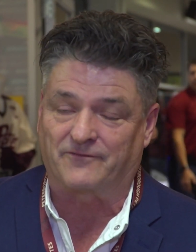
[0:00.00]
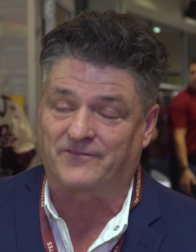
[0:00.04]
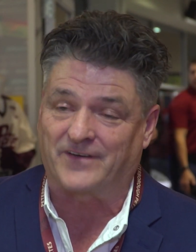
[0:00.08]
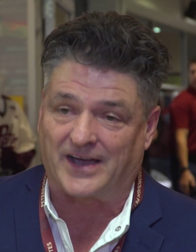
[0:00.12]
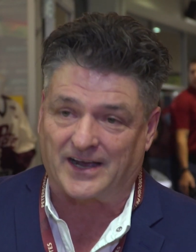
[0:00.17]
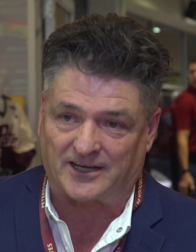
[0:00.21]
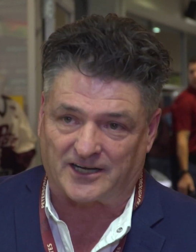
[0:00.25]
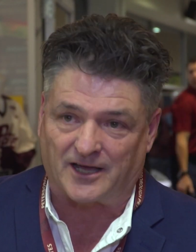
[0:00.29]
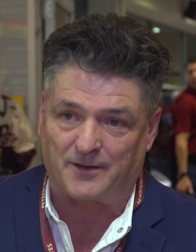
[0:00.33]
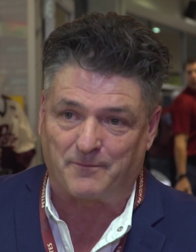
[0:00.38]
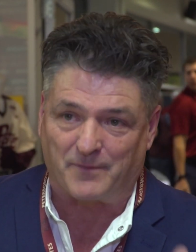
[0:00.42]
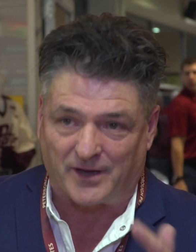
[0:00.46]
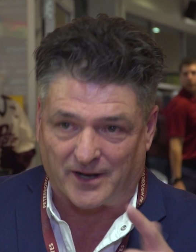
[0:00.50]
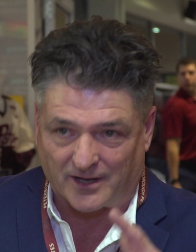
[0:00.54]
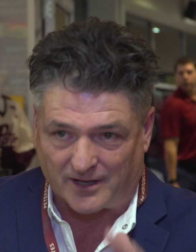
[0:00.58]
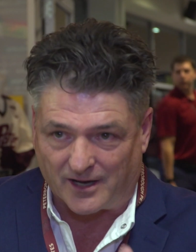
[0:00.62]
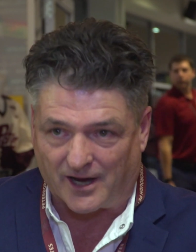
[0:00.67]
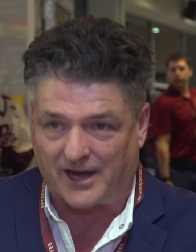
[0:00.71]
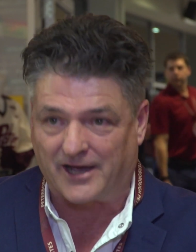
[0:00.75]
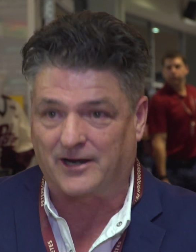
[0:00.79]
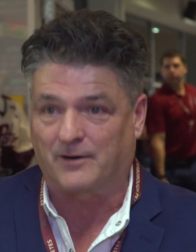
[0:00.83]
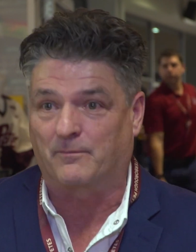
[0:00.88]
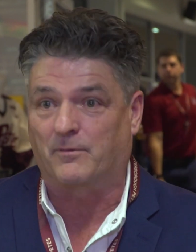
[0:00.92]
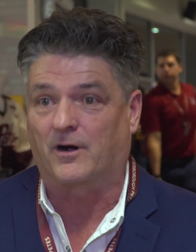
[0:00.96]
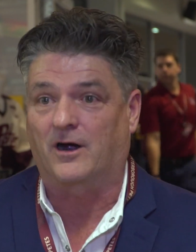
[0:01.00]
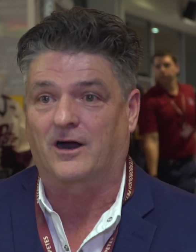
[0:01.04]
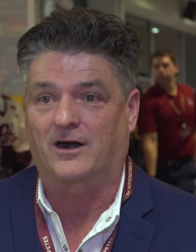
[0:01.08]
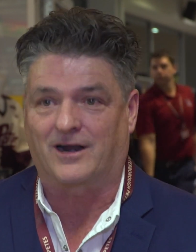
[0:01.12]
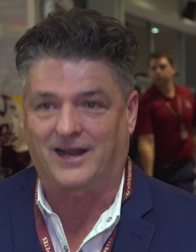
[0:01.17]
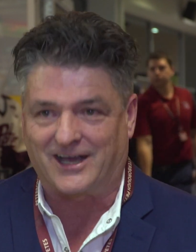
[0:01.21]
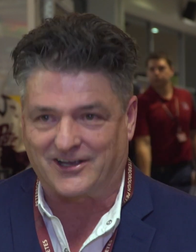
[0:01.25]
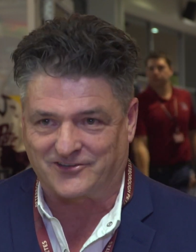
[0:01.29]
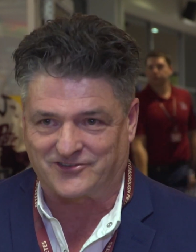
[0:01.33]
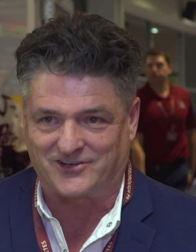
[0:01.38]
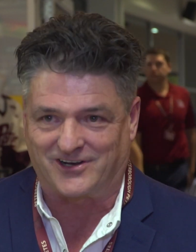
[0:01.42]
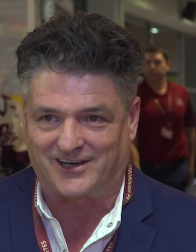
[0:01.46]
In fact, I met a guy in a bar
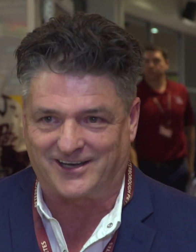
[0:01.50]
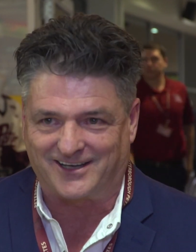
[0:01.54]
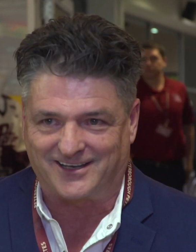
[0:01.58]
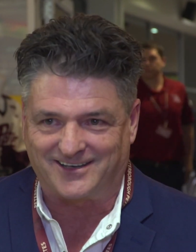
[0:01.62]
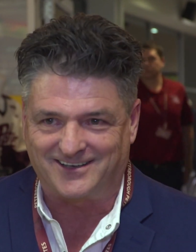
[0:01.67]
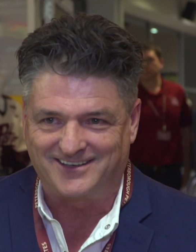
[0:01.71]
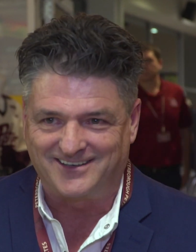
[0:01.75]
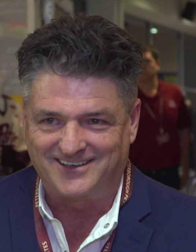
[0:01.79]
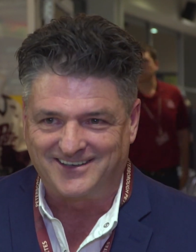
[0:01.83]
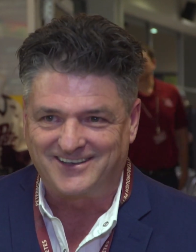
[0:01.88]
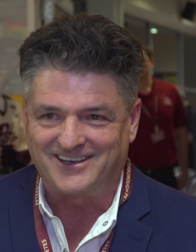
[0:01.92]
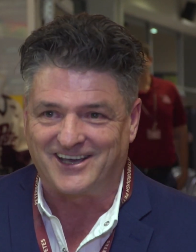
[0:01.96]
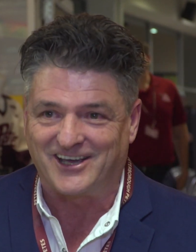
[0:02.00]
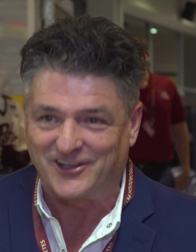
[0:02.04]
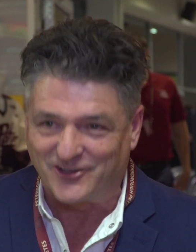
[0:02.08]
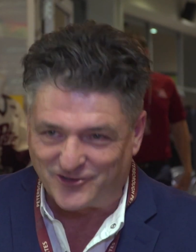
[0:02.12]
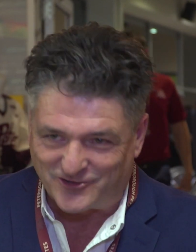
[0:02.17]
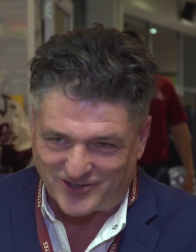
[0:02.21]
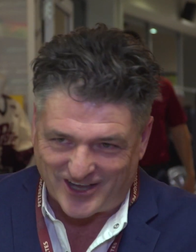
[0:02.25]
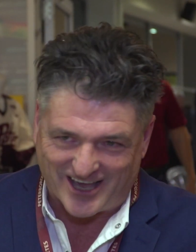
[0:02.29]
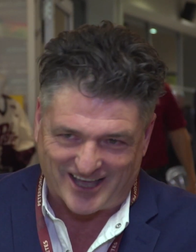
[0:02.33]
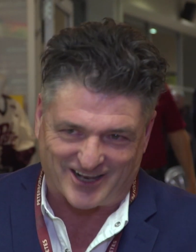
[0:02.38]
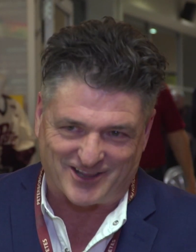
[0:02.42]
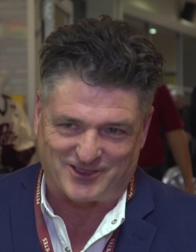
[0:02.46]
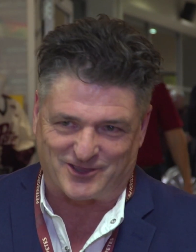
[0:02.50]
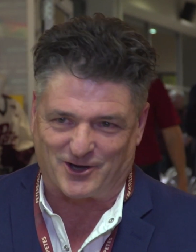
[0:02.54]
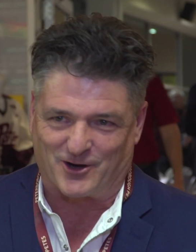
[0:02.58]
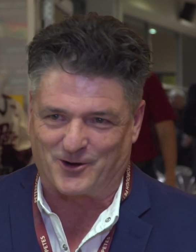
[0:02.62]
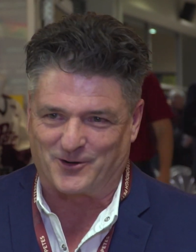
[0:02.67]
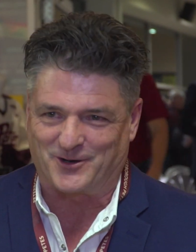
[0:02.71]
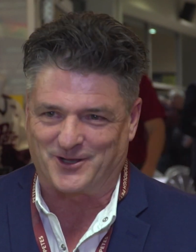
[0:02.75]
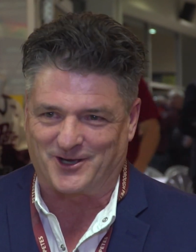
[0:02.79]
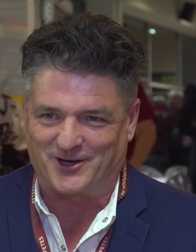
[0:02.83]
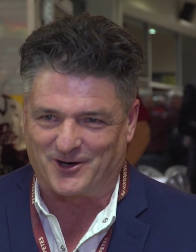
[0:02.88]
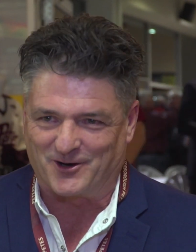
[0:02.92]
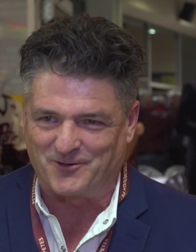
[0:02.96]
last night in San
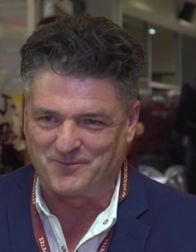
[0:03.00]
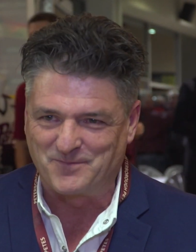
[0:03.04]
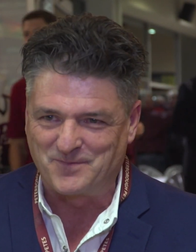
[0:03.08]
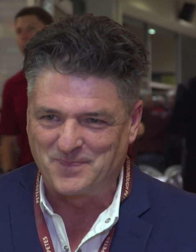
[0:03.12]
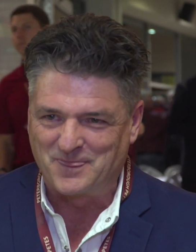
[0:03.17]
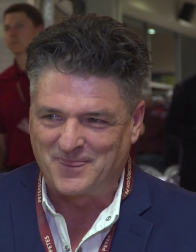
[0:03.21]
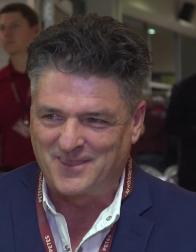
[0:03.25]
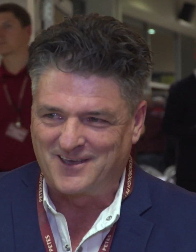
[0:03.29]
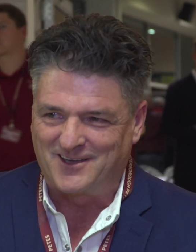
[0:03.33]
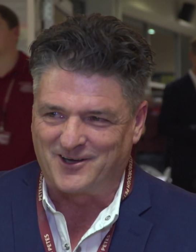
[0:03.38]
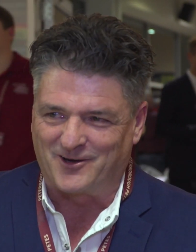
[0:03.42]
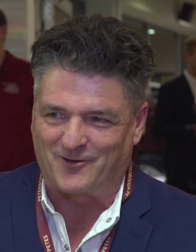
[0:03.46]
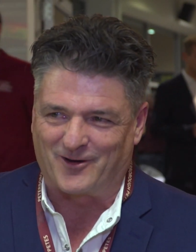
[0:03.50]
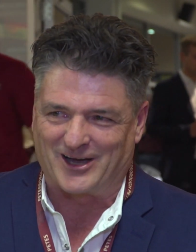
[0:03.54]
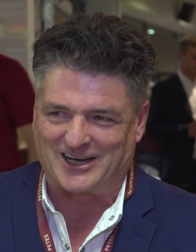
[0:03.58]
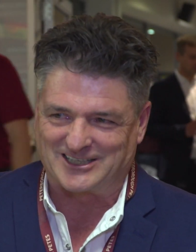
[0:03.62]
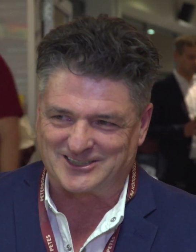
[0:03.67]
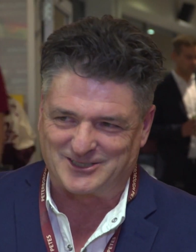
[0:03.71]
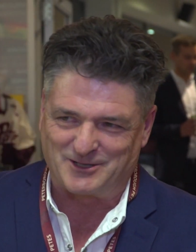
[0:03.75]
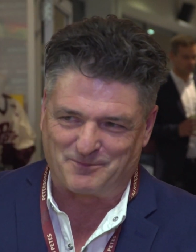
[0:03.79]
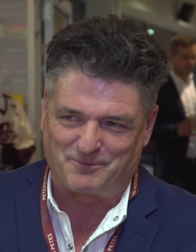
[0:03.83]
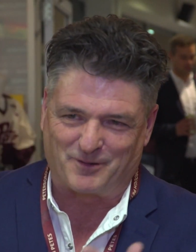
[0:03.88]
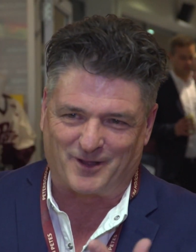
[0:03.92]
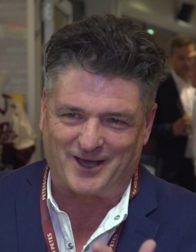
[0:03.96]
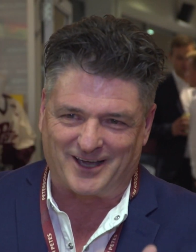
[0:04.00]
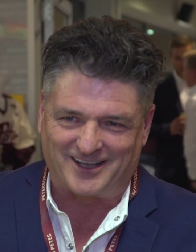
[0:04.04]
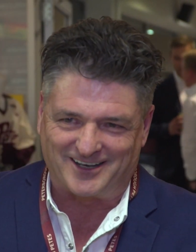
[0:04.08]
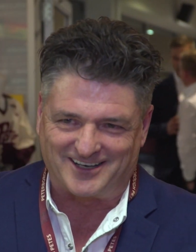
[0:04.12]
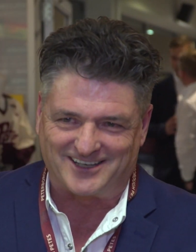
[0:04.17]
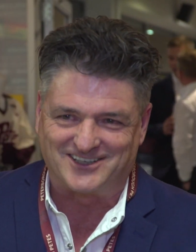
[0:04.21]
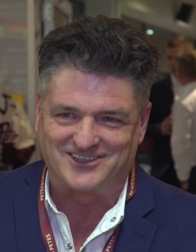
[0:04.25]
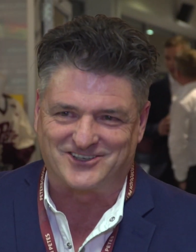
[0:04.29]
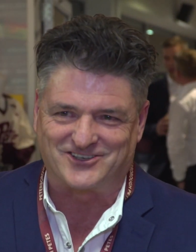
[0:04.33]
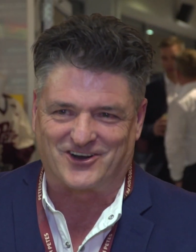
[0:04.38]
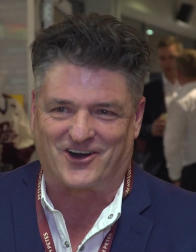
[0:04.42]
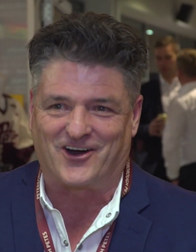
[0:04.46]
Antonio who actually
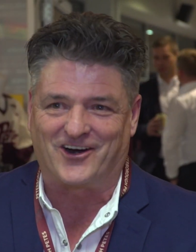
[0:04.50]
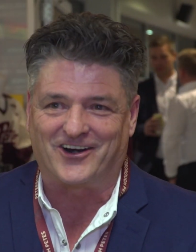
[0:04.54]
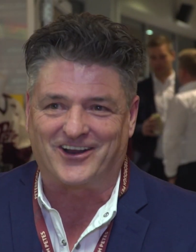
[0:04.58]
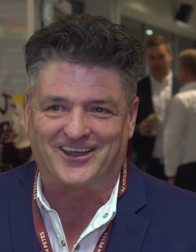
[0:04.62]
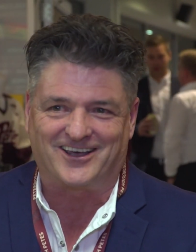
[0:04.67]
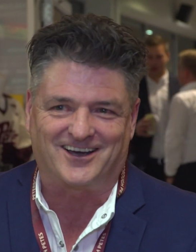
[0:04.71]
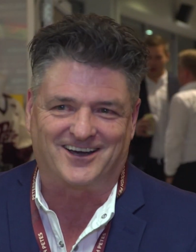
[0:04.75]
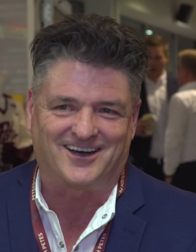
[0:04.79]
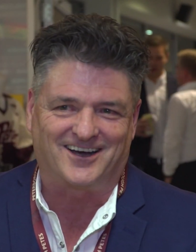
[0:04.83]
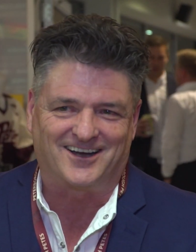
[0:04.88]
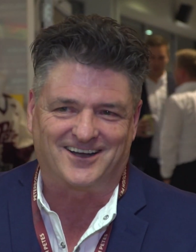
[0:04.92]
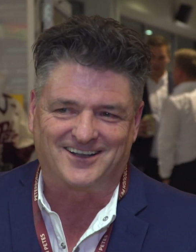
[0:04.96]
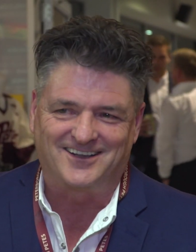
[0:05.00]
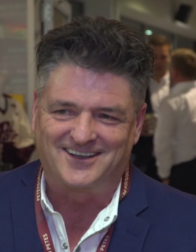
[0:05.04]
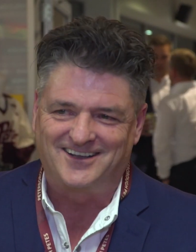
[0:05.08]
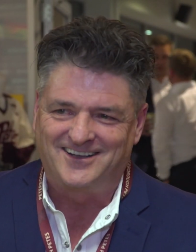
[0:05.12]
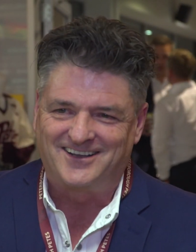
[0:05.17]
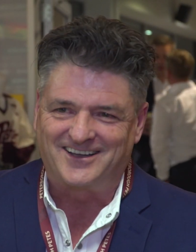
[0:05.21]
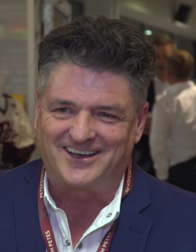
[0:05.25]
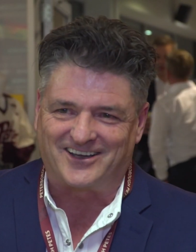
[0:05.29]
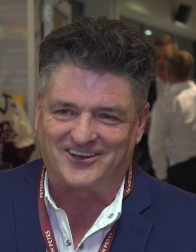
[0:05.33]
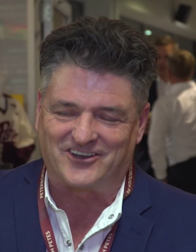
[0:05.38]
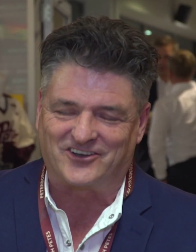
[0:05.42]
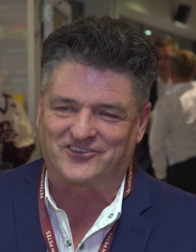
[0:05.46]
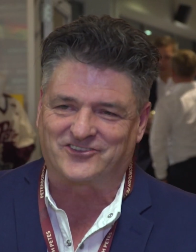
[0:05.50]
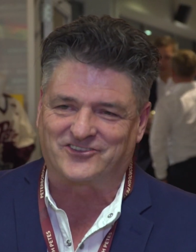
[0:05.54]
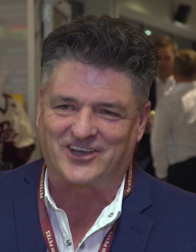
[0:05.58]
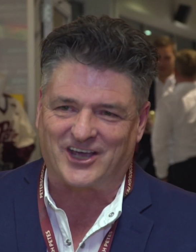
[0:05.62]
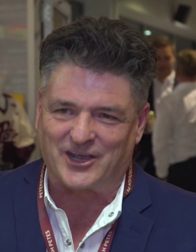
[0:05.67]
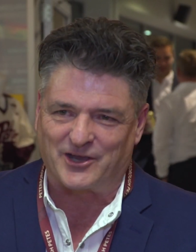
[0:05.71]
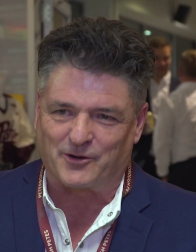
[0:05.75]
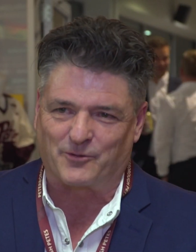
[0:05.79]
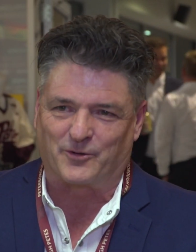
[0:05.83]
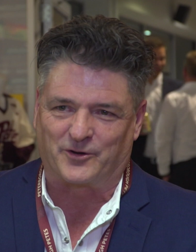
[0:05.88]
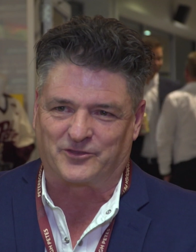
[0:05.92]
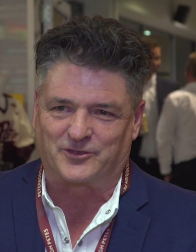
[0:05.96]
played in Sarnia, and you
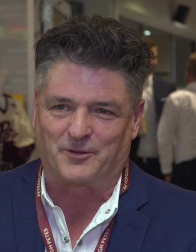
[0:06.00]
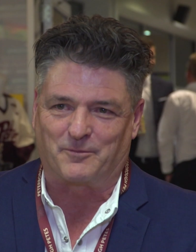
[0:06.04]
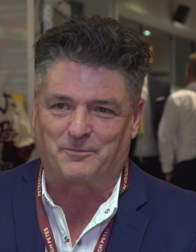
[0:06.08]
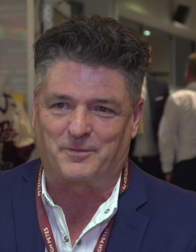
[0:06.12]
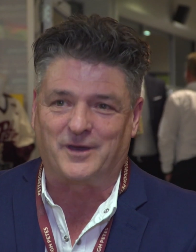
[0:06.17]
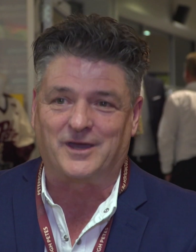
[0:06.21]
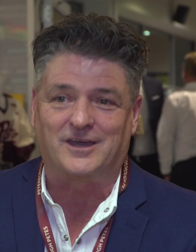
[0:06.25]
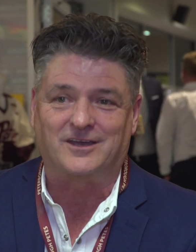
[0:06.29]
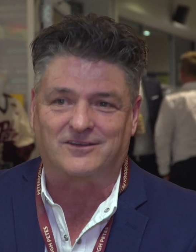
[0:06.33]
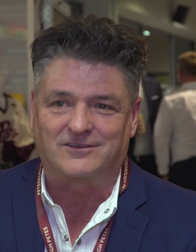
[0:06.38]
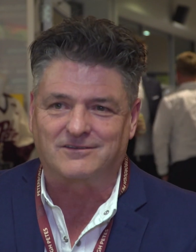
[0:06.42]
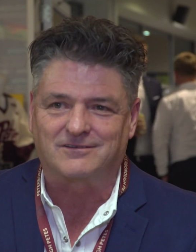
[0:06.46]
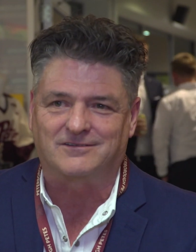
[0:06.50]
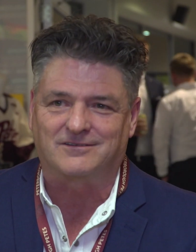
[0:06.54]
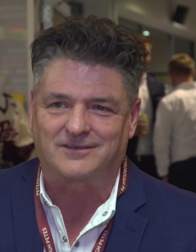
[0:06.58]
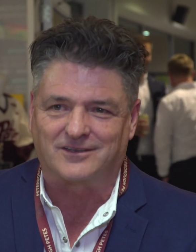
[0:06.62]
say you're with the Petes.